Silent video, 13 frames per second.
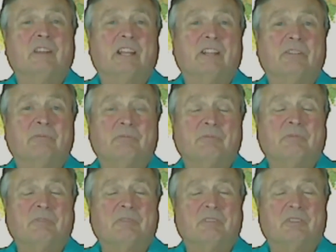And
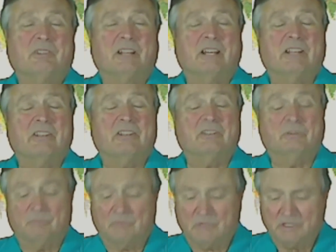like
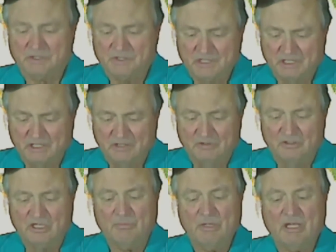in, let's see,
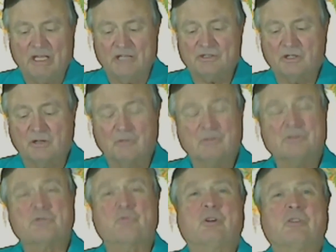W.S.
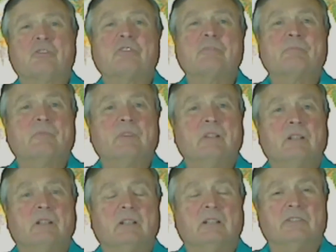Holdsworth,
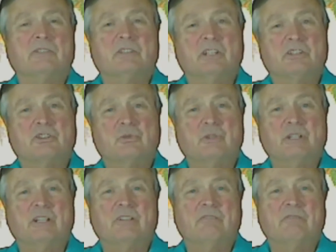in his
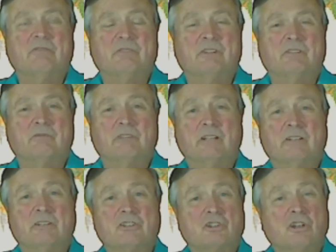History of
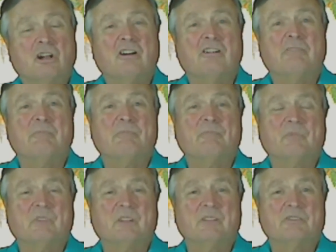English Law,
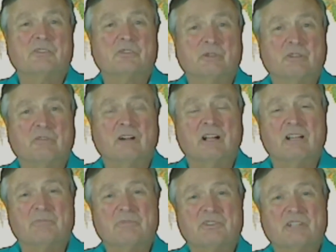that's a
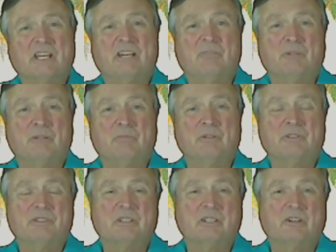3-volume set
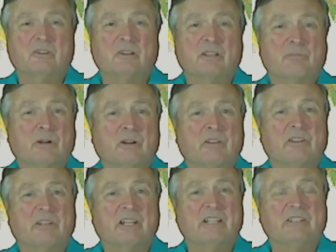published in the early part
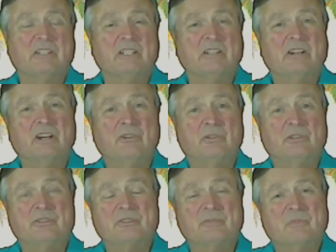of the
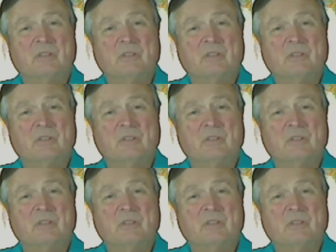1900s.